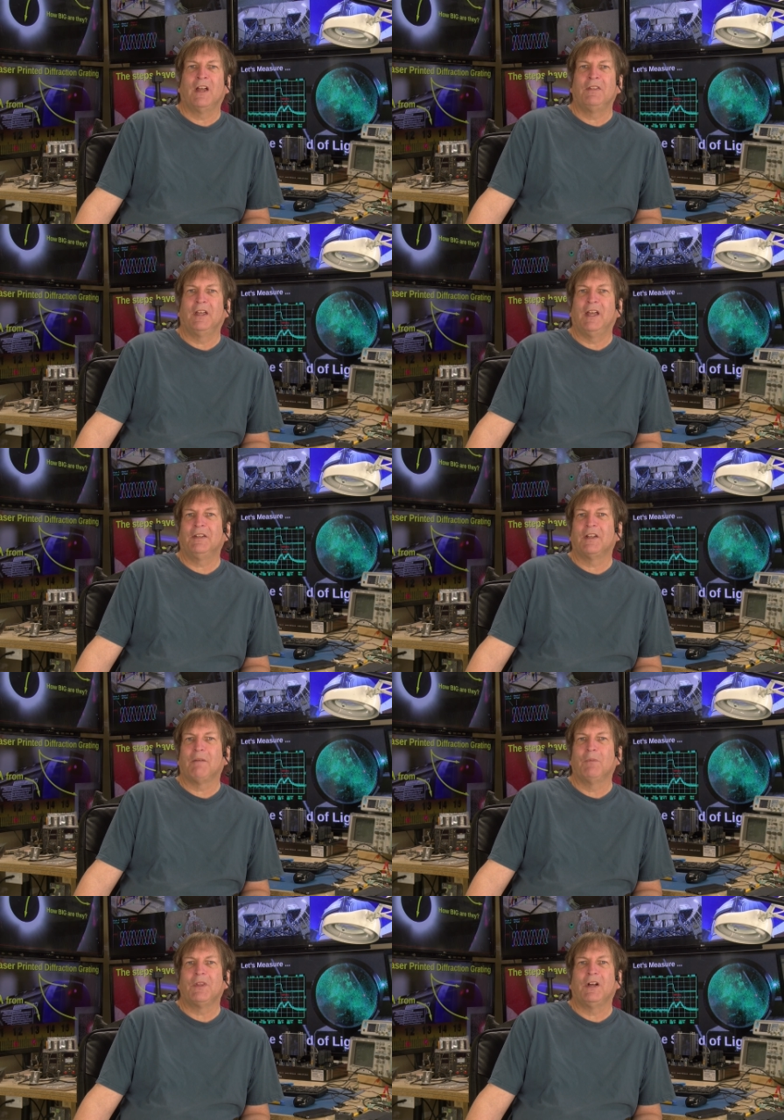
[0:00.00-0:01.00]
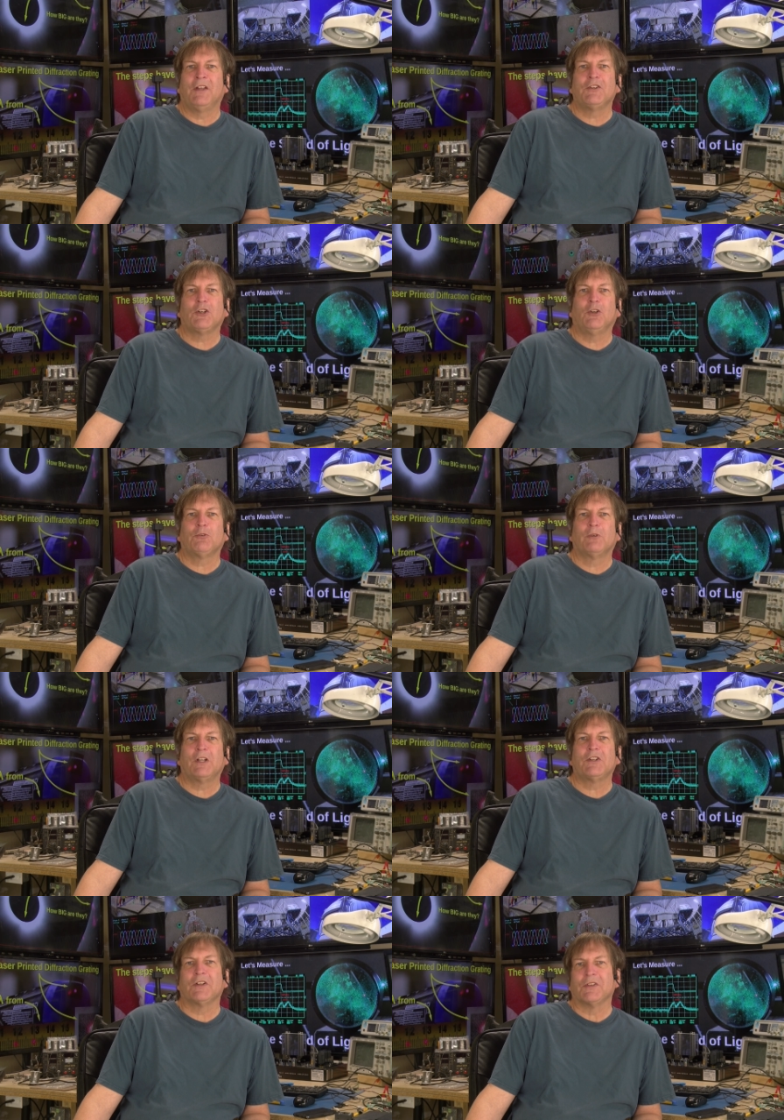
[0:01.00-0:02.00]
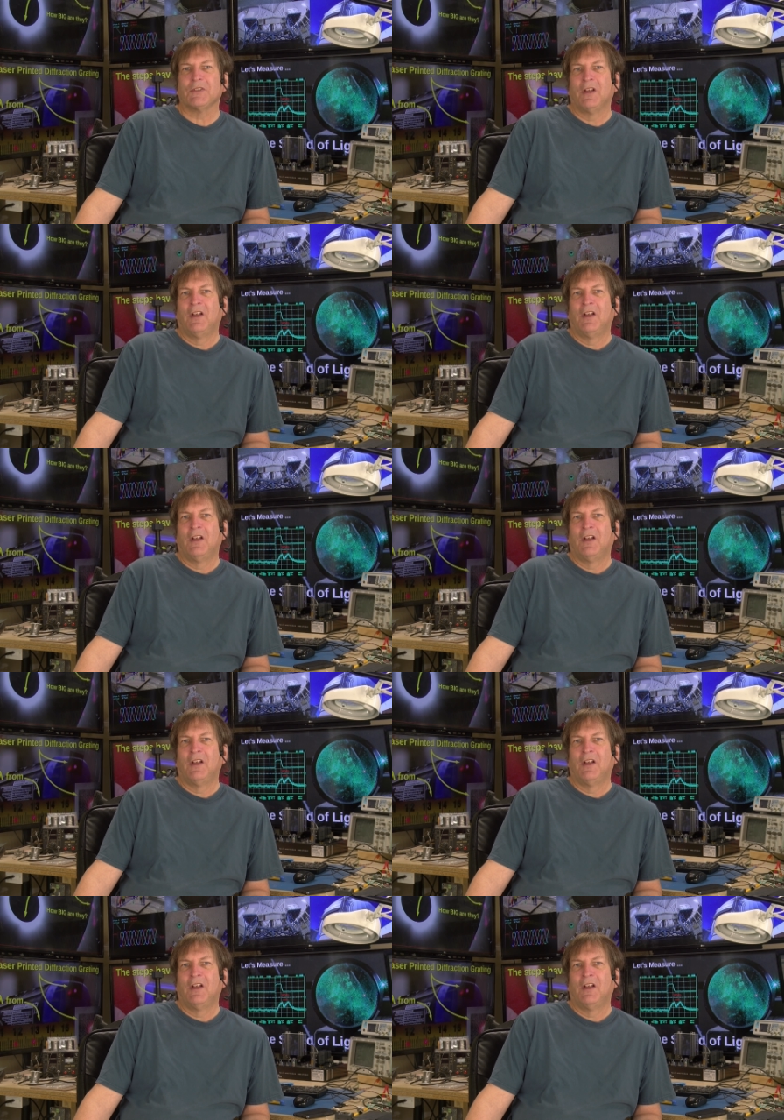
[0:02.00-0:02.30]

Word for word: and they ended up with untold riches,